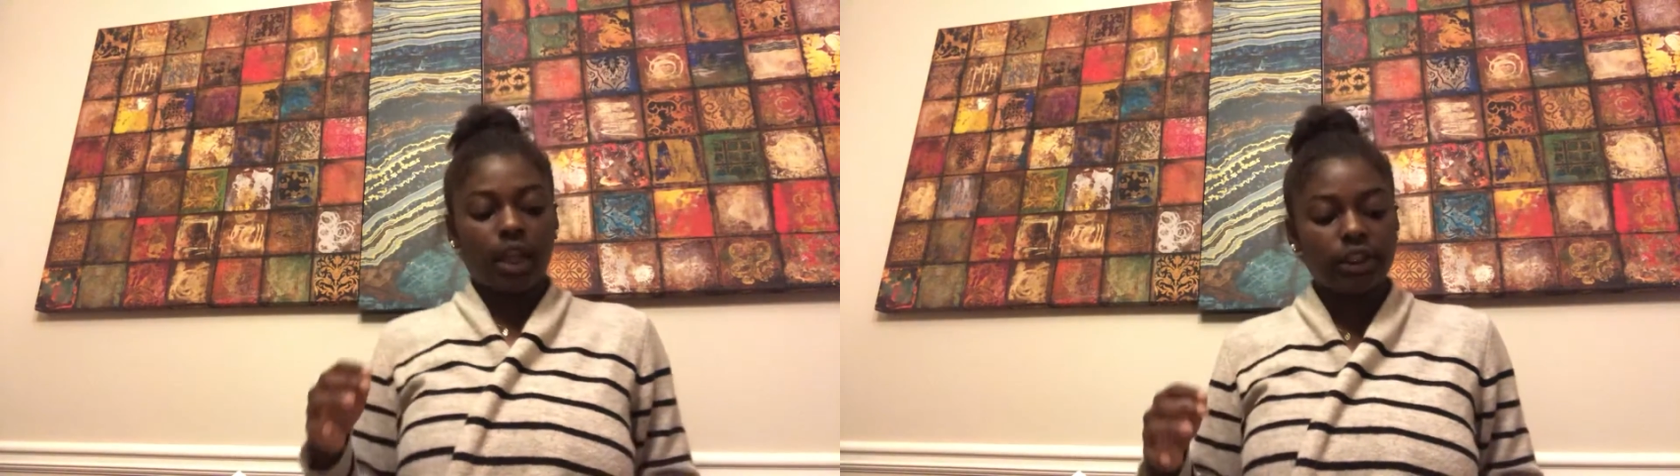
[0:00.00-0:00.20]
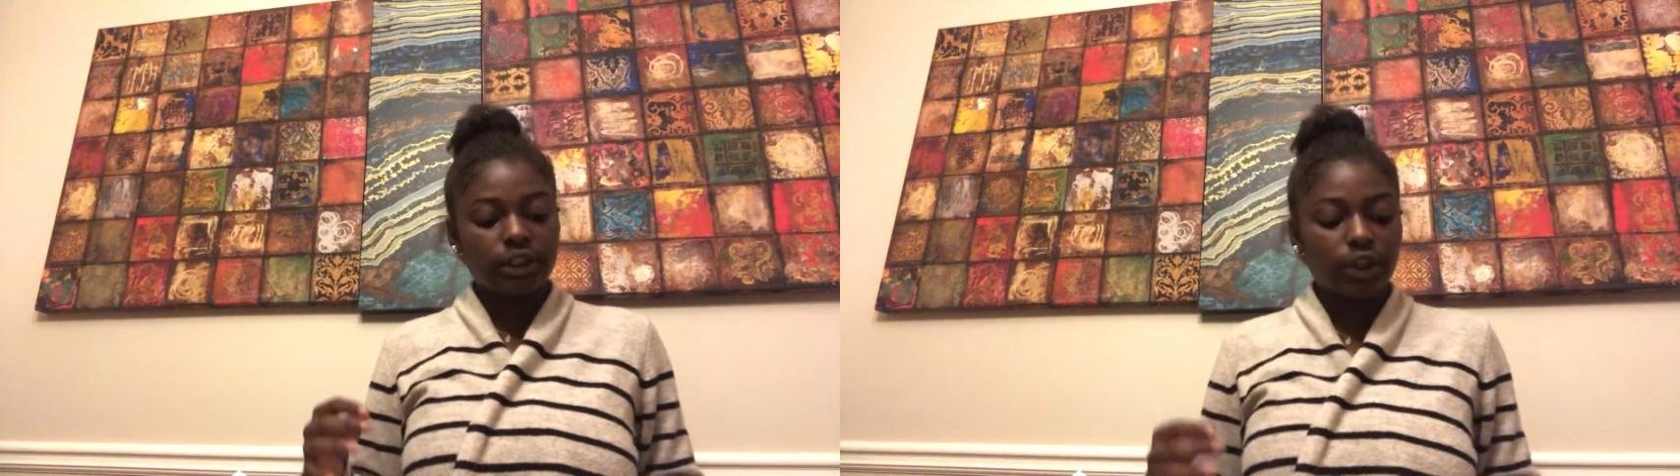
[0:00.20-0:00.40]

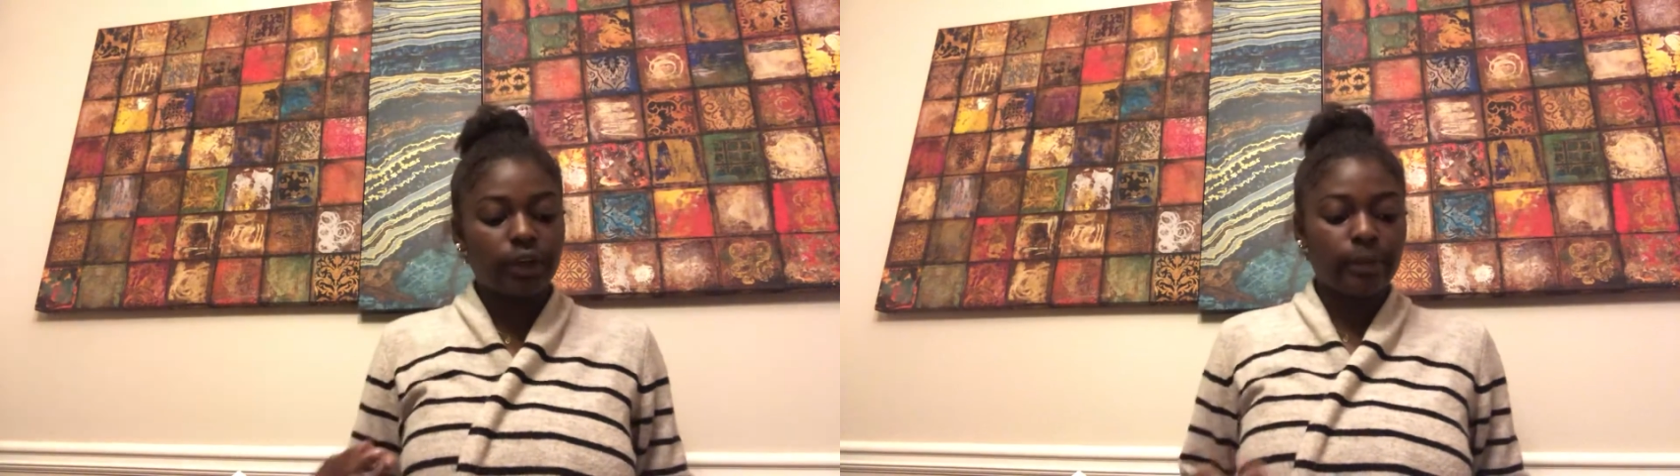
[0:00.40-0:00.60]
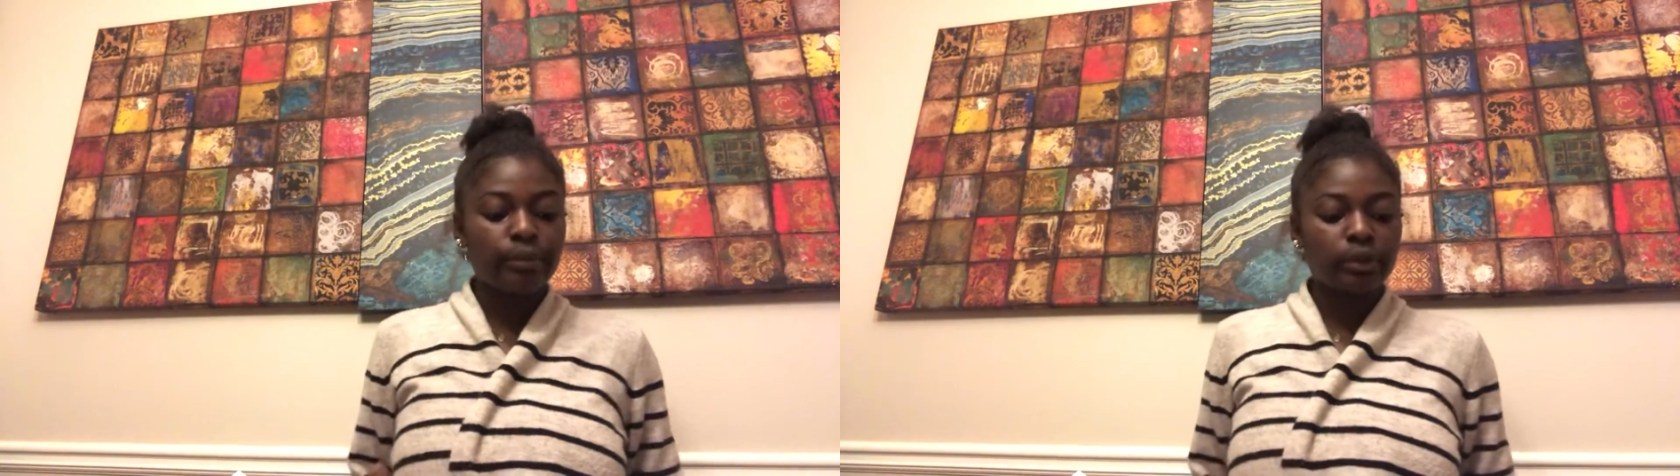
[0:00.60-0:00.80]
And so
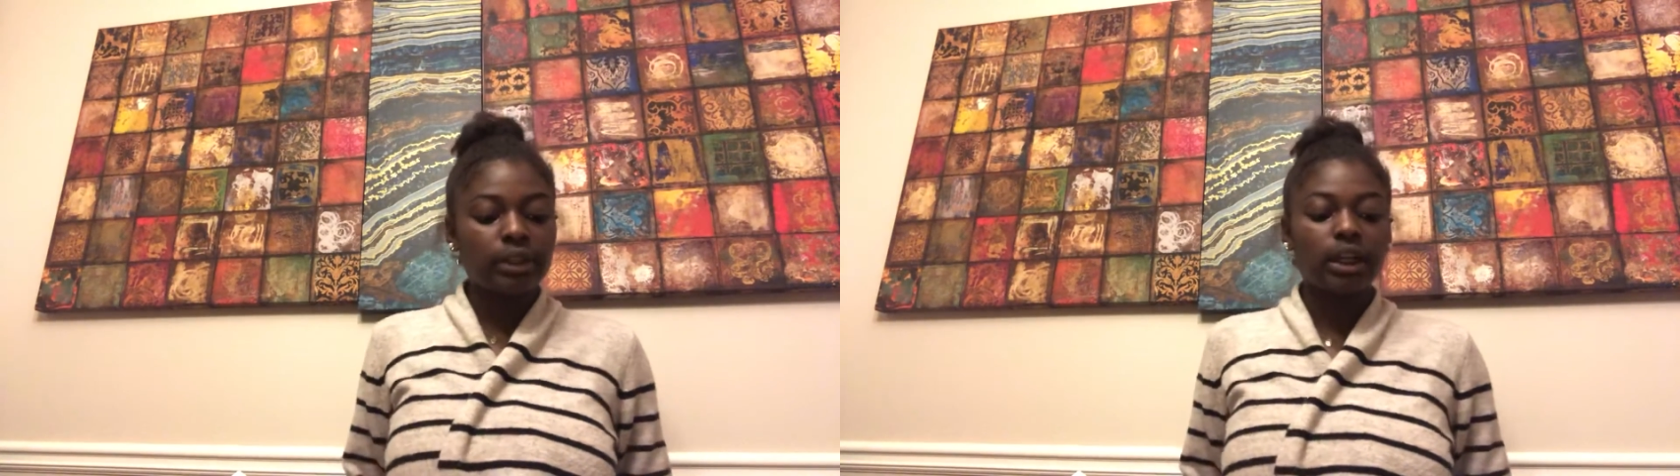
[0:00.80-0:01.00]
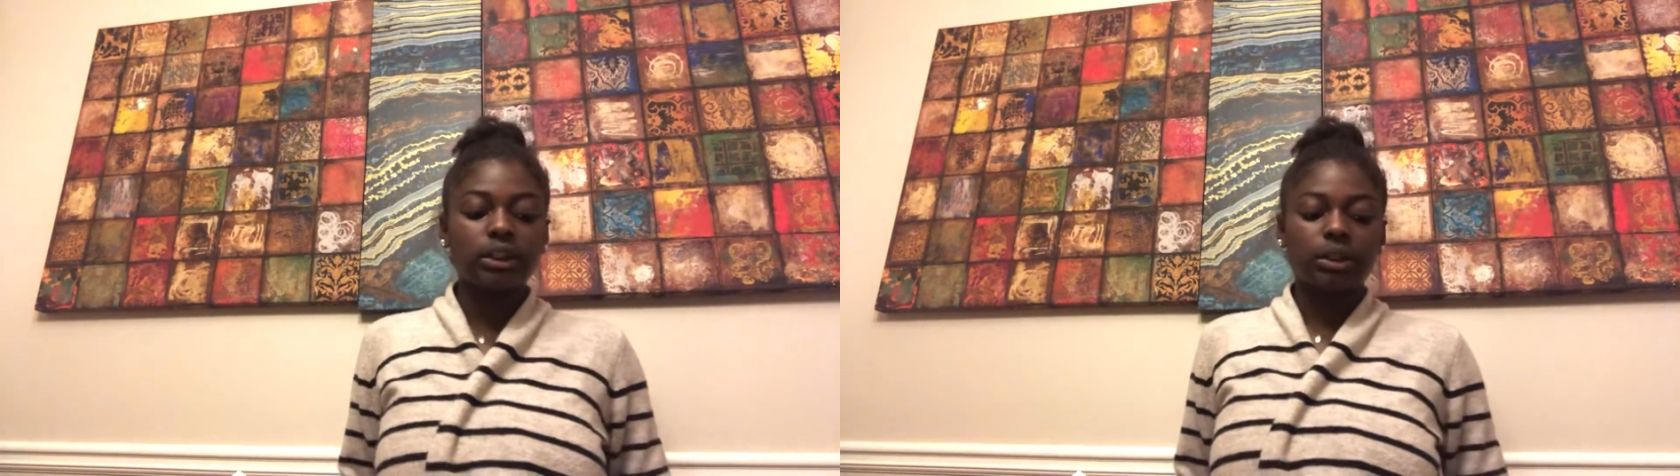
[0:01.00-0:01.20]
Kimbrough
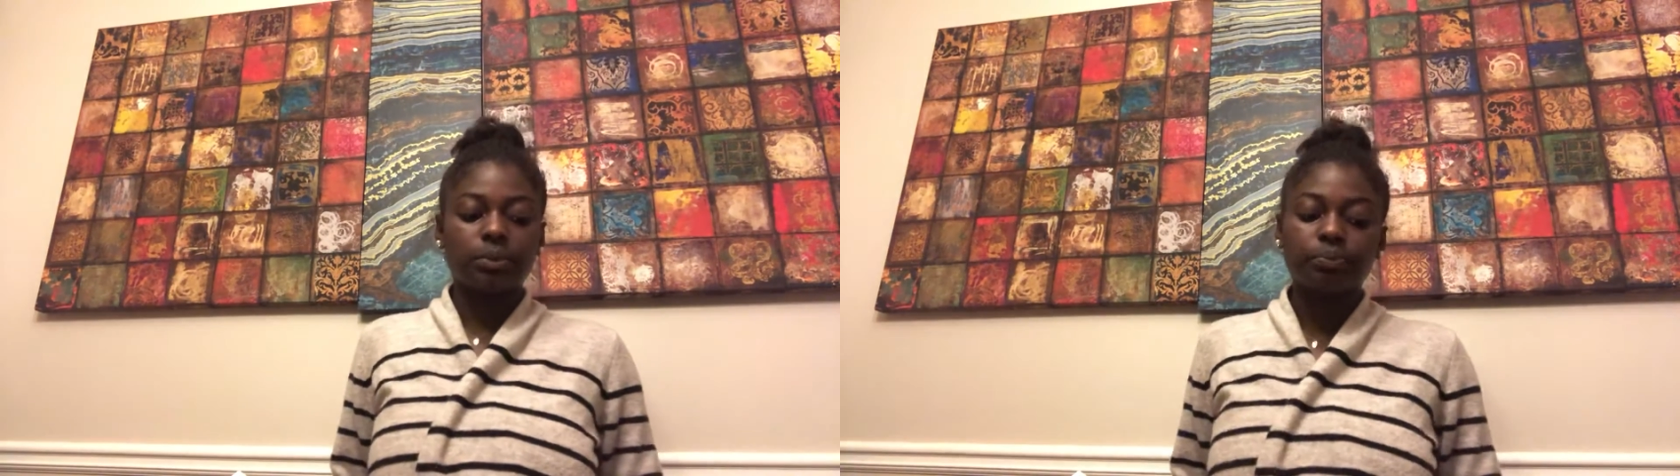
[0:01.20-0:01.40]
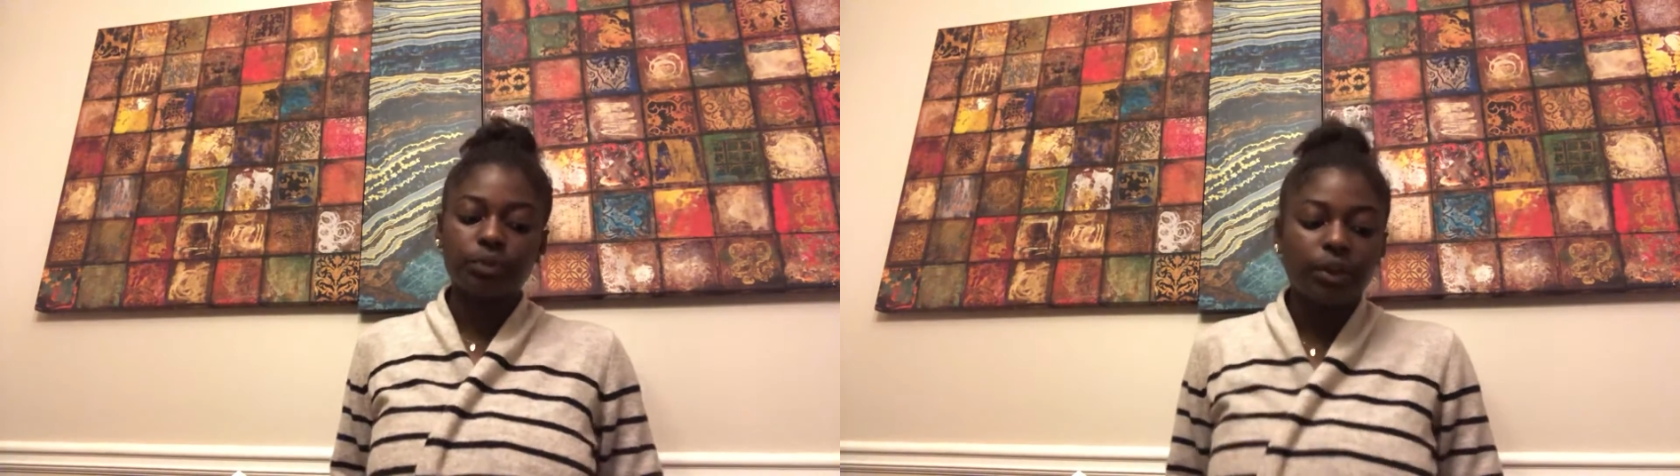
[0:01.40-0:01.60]
tells him,